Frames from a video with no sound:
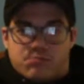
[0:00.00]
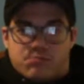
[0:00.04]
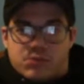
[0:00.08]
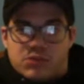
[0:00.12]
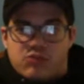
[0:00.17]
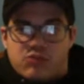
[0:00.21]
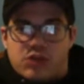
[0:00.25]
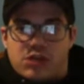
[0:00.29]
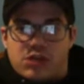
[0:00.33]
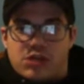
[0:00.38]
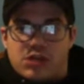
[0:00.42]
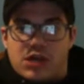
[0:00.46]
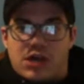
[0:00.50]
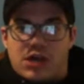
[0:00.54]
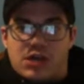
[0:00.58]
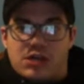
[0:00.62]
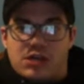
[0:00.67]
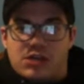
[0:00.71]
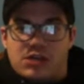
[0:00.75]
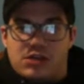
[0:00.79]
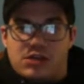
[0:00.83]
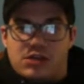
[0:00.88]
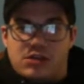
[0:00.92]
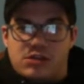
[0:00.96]
high, and it
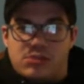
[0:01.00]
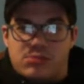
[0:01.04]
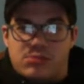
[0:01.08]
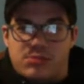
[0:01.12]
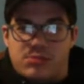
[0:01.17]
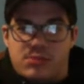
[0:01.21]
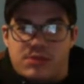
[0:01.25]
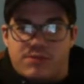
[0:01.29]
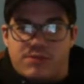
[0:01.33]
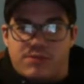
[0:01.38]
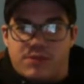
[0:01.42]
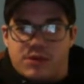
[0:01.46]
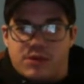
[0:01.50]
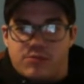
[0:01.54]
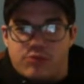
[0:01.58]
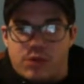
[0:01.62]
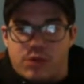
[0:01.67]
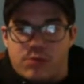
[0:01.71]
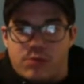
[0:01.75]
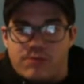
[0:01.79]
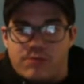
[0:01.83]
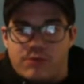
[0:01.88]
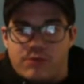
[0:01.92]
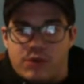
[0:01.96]
doesn't seem to be a fucking problem
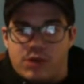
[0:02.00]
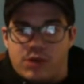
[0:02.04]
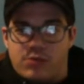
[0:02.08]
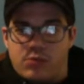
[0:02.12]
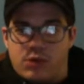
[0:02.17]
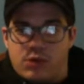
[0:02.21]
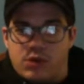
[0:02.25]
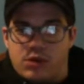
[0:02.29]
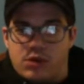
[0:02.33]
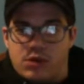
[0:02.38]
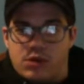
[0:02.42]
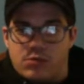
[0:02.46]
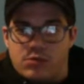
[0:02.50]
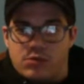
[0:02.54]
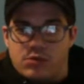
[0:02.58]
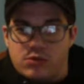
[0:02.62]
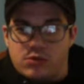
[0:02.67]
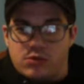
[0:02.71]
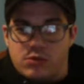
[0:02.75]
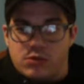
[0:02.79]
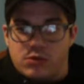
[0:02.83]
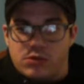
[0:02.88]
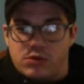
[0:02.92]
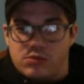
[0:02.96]
for him when it comes to
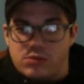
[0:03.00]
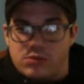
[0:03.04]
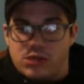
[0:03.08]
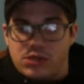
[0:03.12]
his meat.